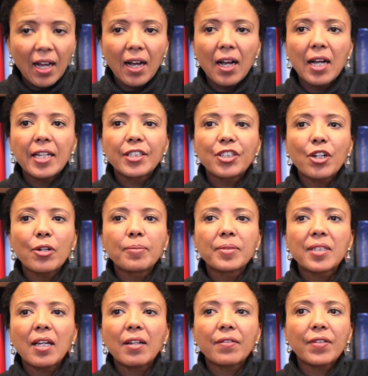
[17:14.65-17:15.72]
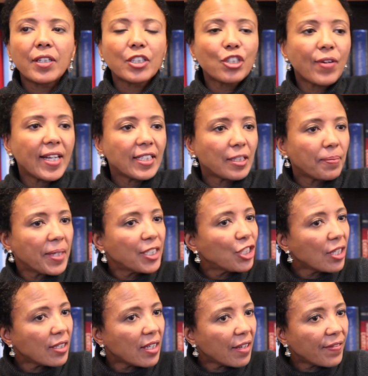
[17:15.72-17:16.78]
in terms of
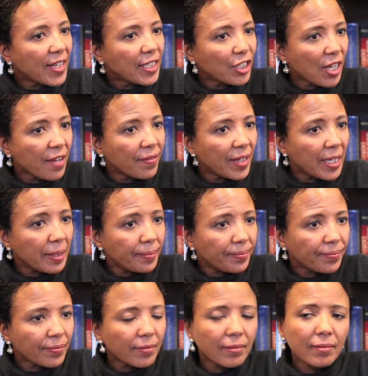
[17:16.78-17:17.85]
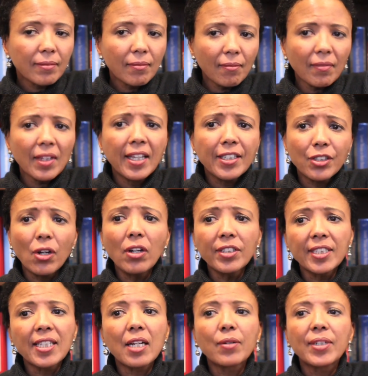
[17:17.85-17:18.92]
transmission of HIV, and
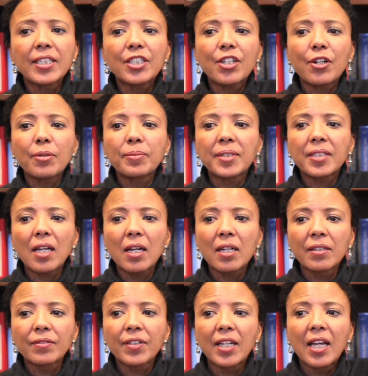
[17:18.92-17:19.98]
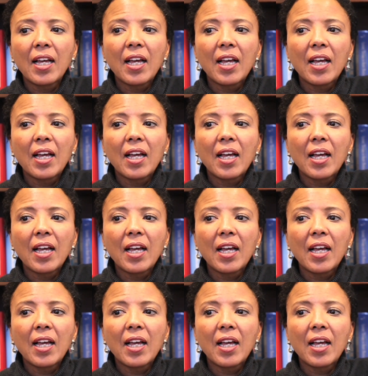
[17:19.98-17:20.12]
also in terms of